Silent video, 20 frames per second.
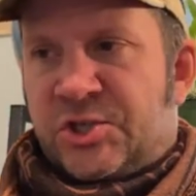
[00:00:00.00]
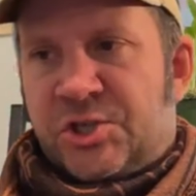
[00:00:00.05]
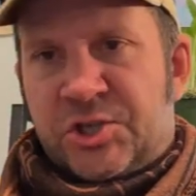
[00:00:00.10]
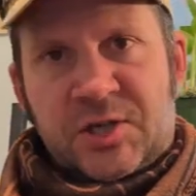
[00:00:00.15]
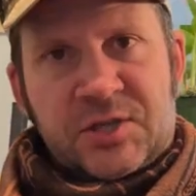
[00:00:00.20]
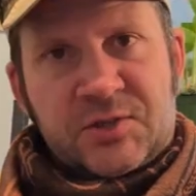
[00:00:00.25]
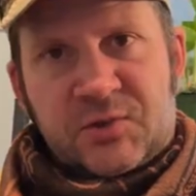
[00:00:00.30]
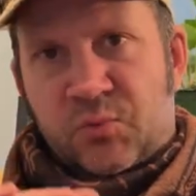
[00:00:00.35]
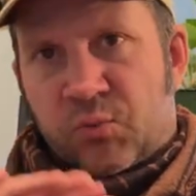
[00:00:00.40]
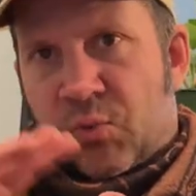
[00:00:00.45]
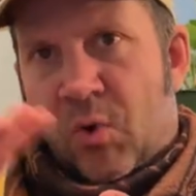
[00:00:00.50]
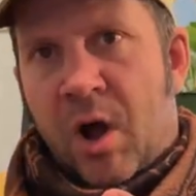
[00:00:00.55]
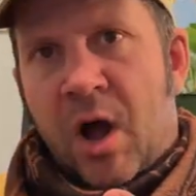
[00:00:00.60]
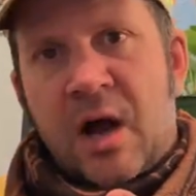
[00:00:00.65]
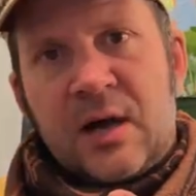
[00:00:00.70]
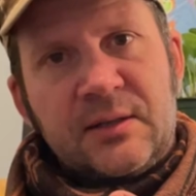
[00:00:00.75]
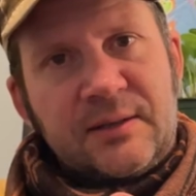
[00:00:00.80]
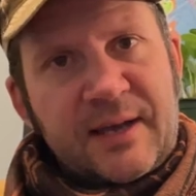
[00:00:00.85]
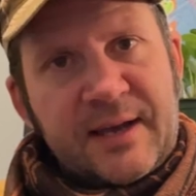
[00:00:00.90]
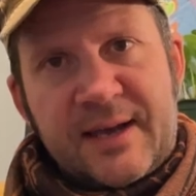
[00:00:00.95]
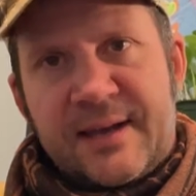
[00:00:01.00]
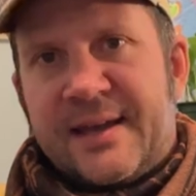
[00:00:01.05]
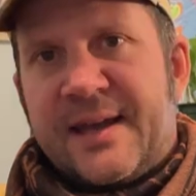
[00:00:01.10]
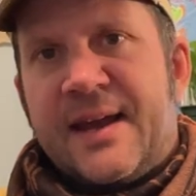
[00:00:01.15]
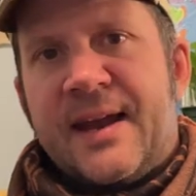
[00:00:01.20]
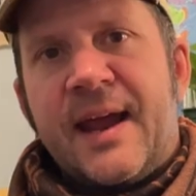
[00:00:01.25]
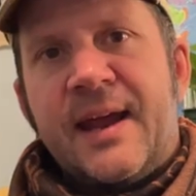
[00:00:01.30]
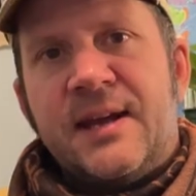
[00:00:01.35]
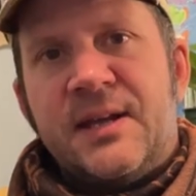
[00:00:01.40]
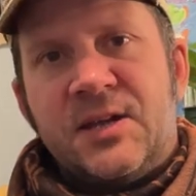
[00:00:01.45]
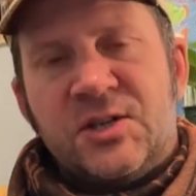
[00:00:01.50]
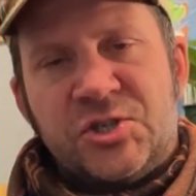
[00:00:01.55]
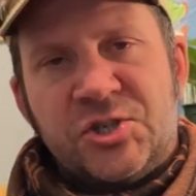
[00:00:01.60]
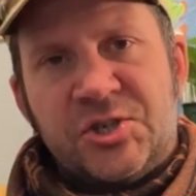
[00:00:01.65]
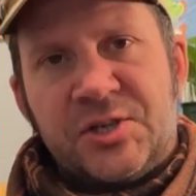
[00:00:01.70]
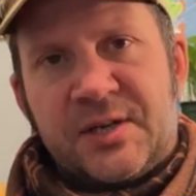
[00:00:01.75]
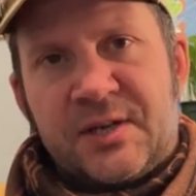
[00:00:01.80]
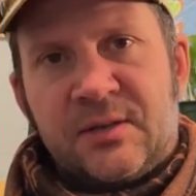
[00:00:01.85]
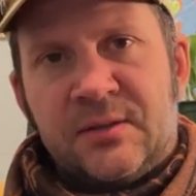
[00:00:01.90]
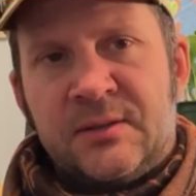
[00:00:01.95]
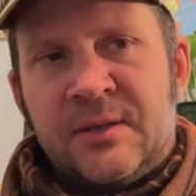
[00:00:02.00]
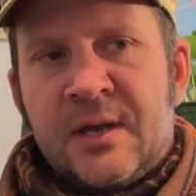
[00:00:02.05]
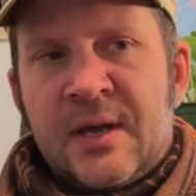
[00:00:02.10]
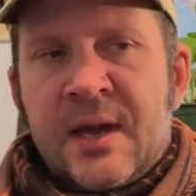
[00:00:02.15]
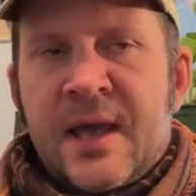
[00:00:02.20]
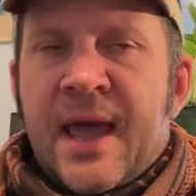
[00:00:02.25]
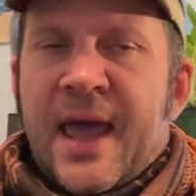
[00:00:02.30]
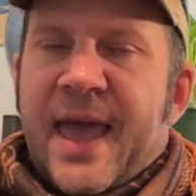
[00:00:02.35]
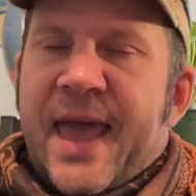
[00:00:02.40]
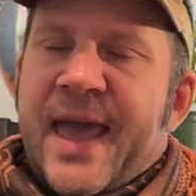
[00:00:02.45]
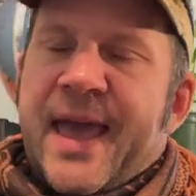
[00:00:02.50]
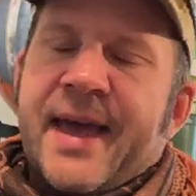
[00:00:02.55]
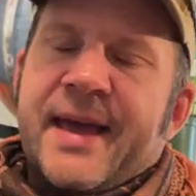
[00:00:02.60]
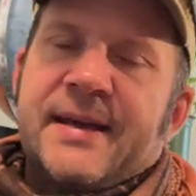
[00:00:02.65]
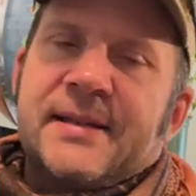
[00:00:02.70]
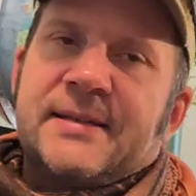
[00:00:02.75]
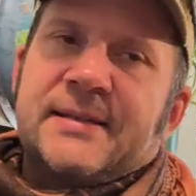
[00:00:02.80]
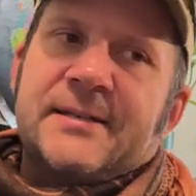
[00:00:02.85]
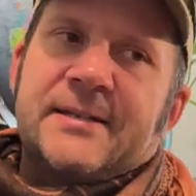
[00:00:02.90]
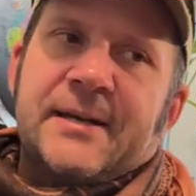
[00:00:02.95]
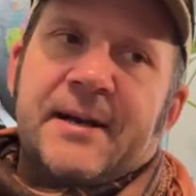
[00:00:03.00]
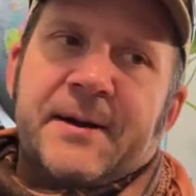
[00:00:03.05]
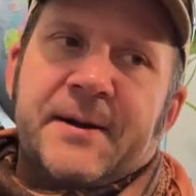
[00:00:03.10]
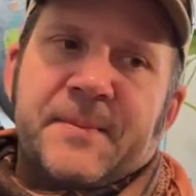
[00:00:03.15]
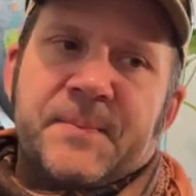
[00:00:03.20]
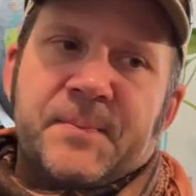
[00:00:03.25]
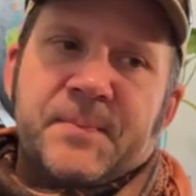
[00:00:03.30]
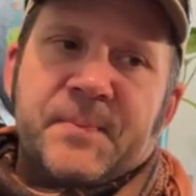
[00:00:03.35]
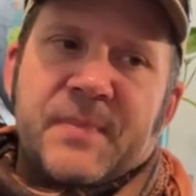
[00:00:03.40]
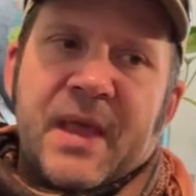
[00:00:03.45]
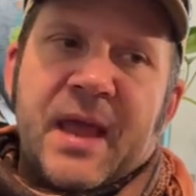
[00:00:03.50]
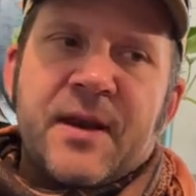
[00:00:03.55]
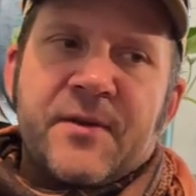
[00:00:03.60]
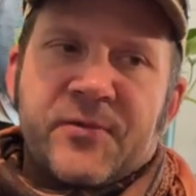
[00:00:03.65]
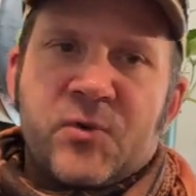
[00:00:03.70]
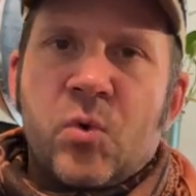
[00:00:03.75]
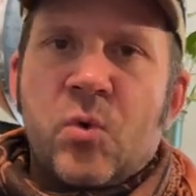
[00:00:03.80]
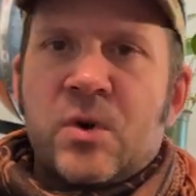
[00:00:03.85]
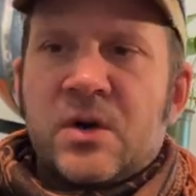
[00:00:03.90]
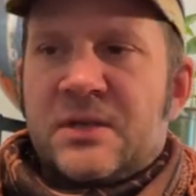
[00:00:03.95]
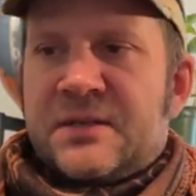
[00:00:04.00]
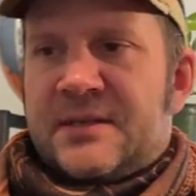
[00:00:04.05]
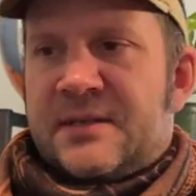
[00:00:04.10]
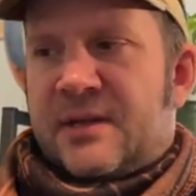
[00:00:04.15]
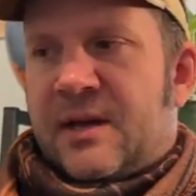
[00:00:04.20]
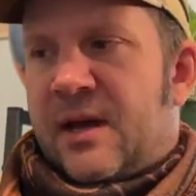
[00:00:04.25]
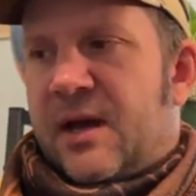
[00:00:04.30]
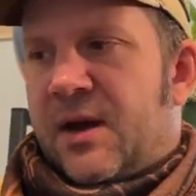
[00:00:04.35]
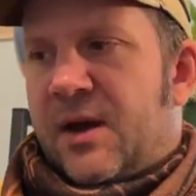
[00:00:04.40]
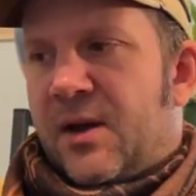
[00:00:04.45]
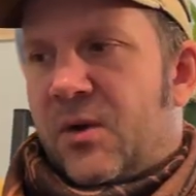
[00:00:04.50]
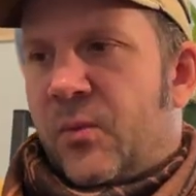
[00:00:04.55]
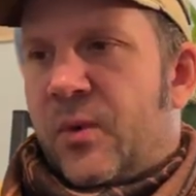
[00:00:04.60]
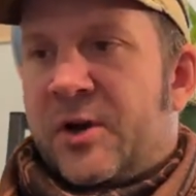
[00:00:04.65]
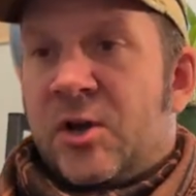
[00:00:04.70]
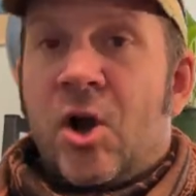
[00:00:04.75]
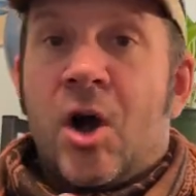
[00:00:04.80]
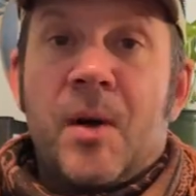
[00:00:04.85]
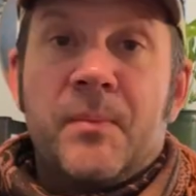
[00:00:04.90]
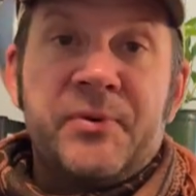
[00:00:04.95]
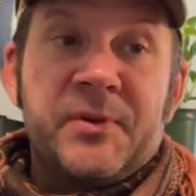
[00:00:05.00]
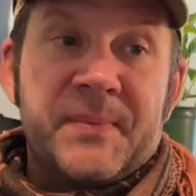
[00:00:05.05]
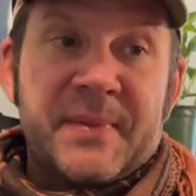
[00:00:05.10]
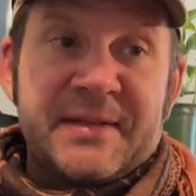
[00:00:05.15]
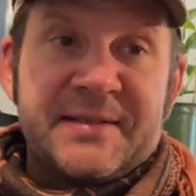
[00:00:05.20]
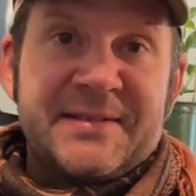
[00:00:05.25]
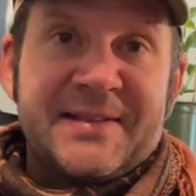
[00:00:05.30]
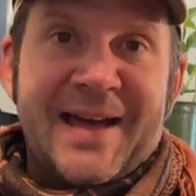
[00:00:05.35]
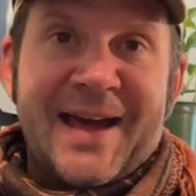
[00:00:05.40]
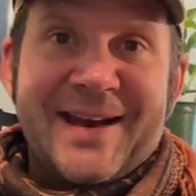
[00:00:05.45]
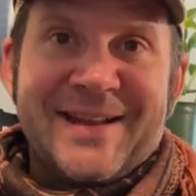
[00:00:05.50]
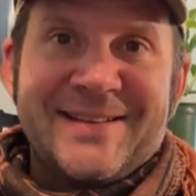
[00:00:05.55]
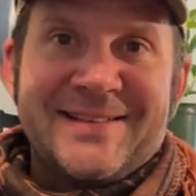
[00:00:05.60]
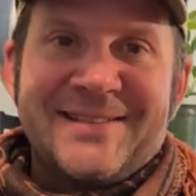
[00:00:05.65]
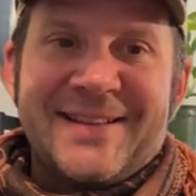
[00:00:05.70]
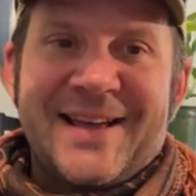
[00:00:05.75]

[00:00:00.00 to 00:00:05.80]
just rock, like Canadian Shield. And, um, and of course, uh, what complements that is